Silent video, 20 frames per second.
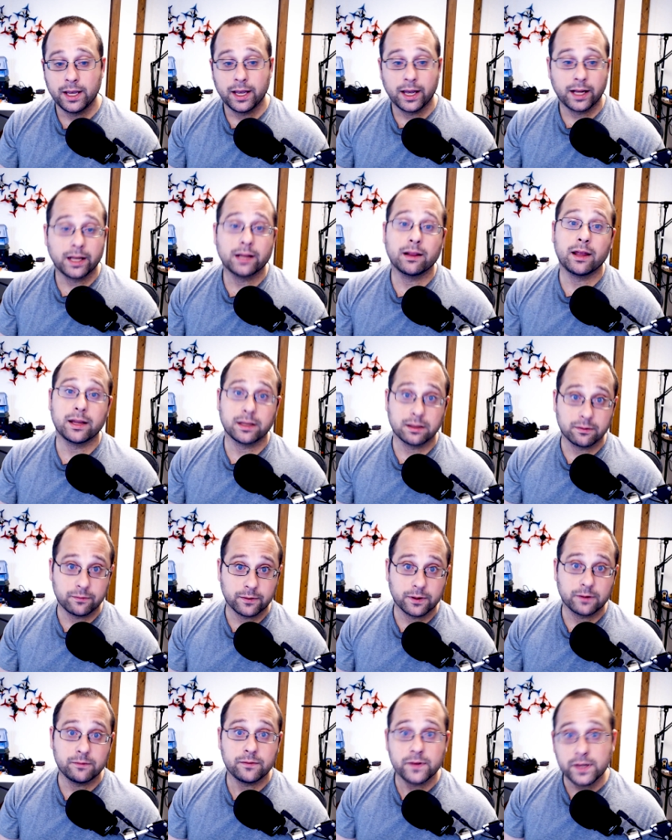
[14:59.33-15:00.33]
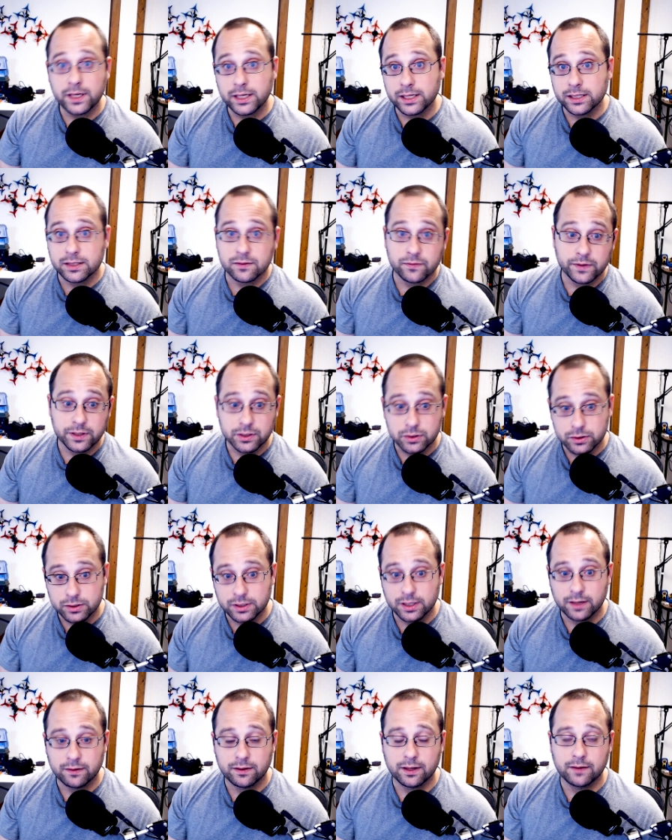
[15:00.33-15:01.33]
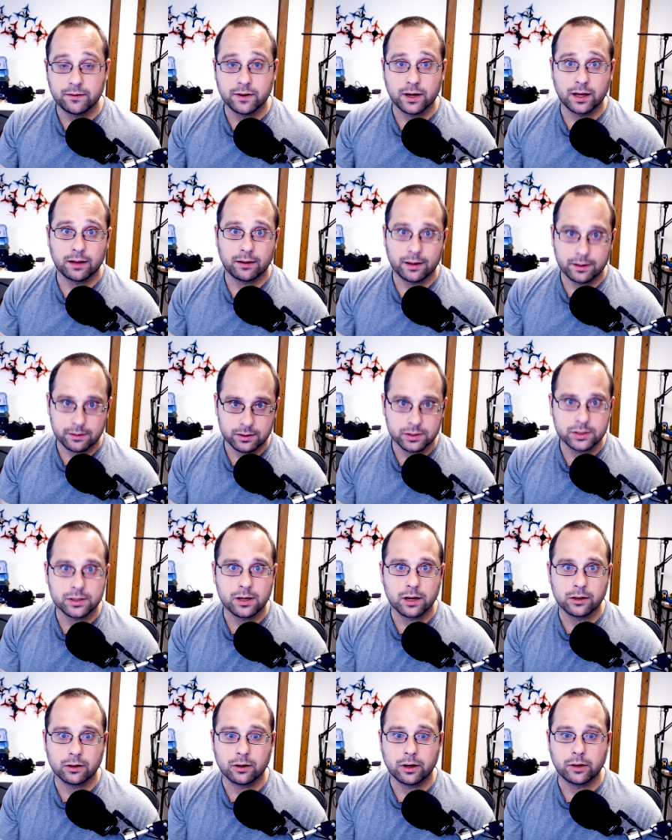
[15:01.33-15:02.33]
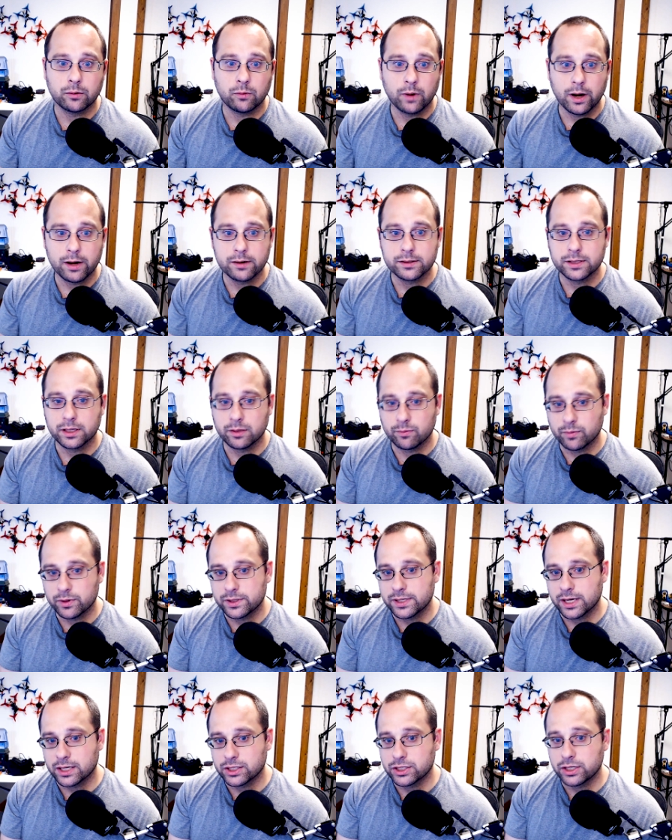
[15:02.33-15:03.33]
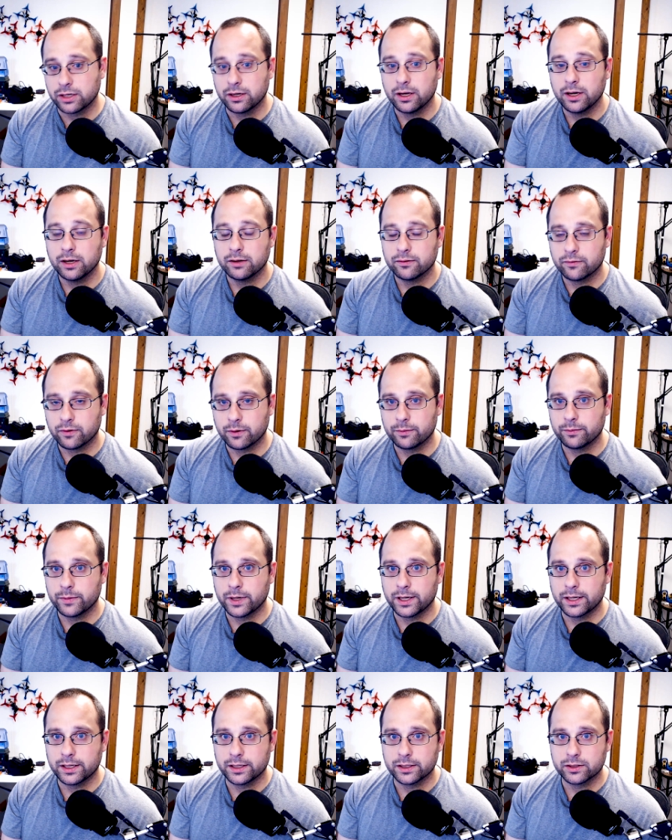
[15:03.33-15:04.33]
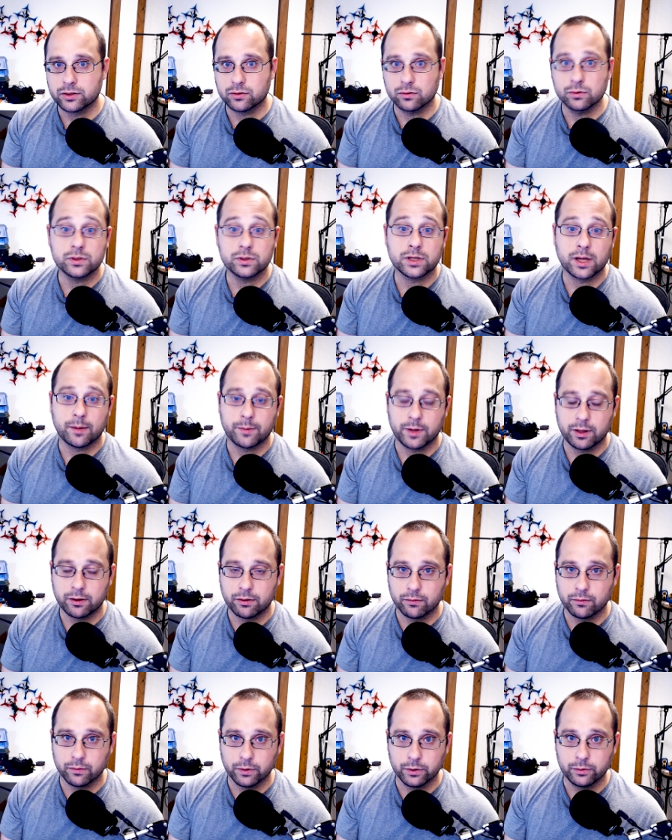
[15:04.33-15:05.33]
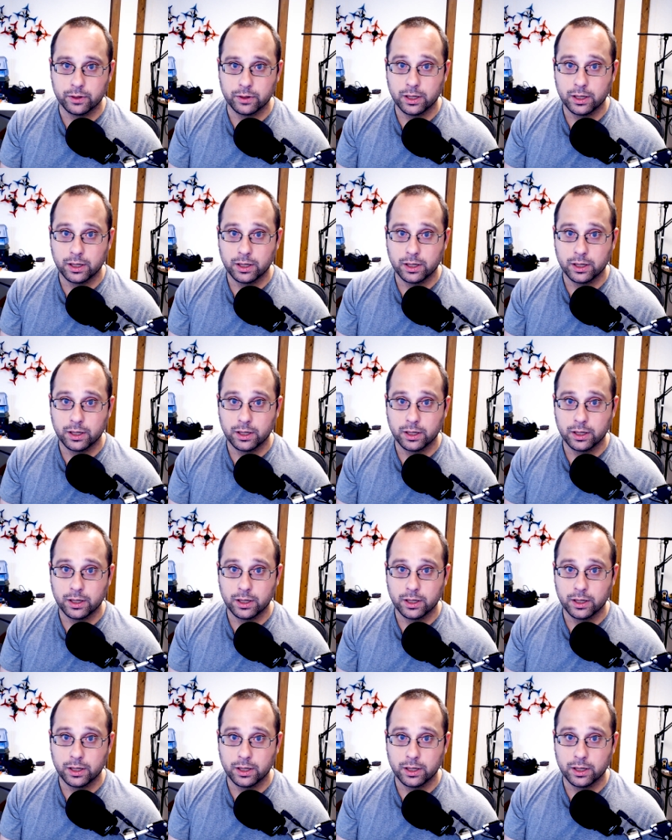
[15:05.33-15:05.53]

And I like the convenience features that they've got, like the solder on wires and the protection from uh, screws coming through.